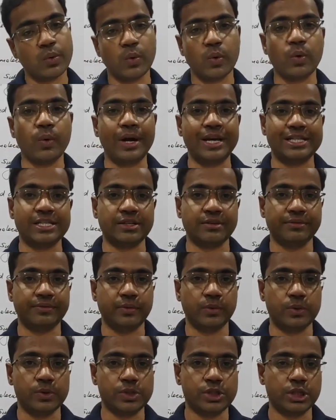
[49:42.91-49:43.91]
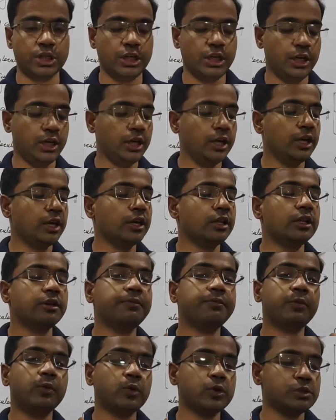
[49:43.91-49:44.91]
cohesive force. The
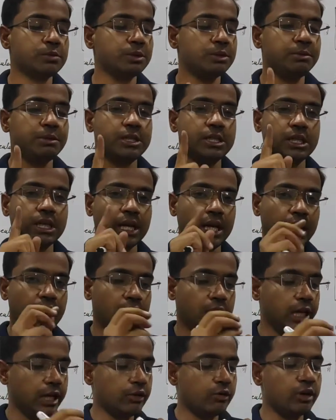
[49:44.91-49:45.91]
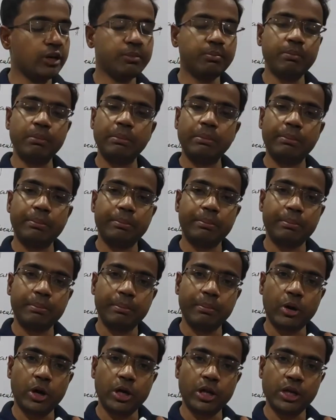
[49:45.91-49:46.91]
force between liquid
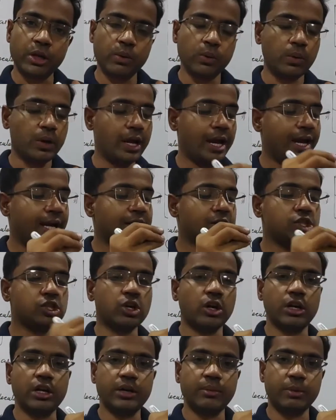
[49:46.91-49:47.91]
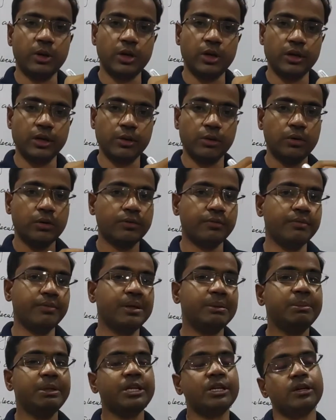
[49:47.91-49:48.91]
molecule and solid molecule
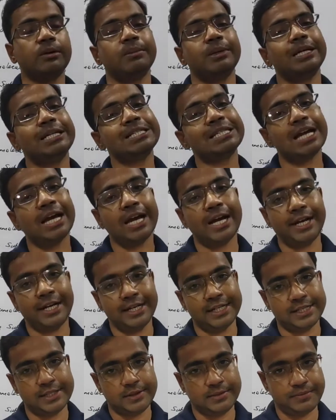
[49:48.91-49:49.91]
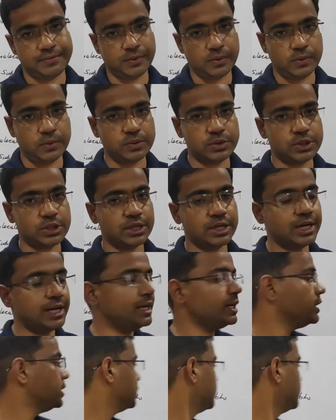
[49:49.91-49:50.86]
will be termed as adhesive force, right?